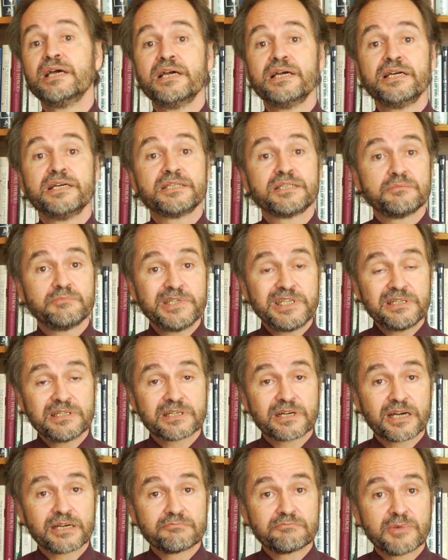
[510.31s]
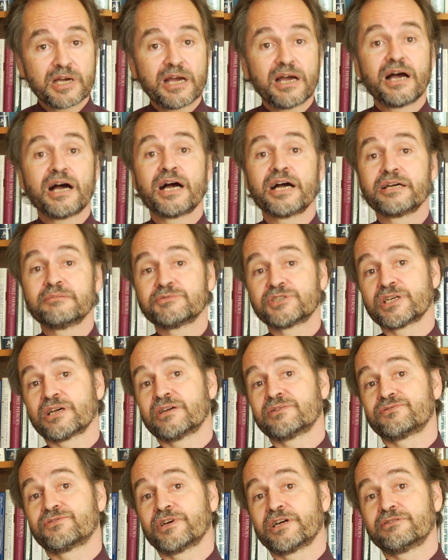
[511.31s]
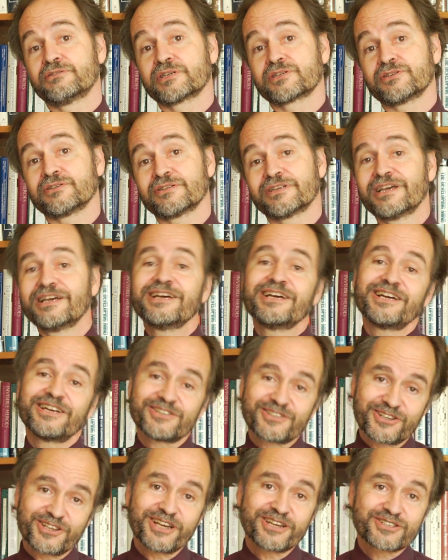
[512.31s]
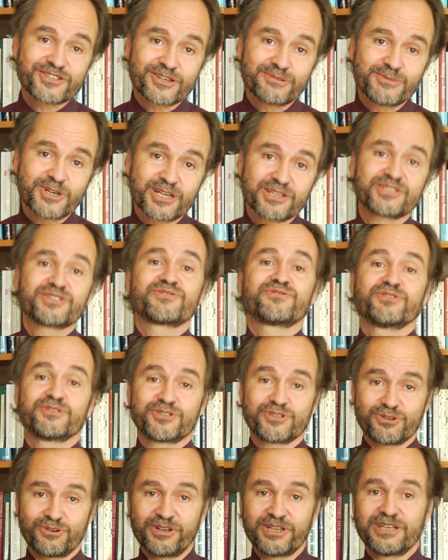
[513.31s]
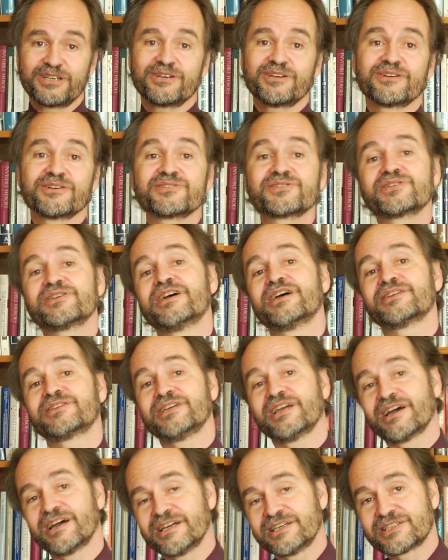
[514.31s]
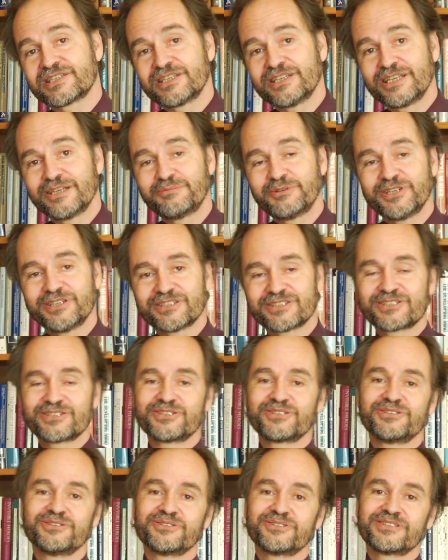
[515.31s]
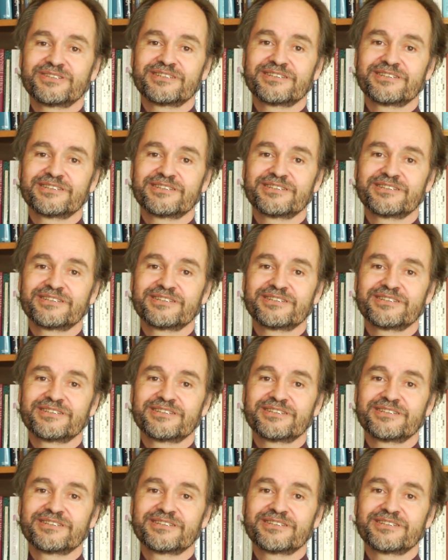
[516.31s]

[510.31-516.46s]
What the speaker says: In the meantime, I'm John Frederickson, and thanks so much for joining us at the ISTDP Institute.